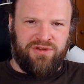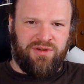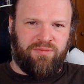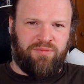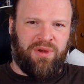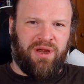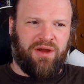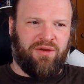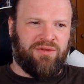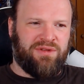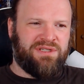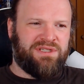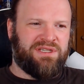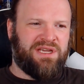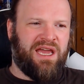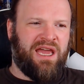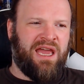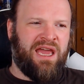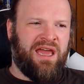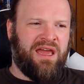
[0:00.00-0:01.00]
her parents
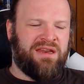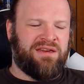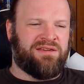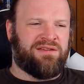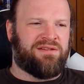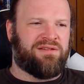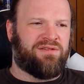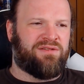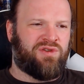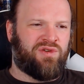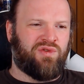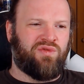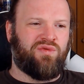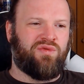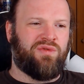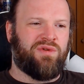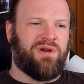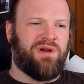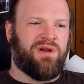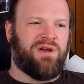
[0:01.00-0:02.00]
and
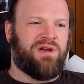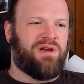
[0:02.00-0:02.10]
to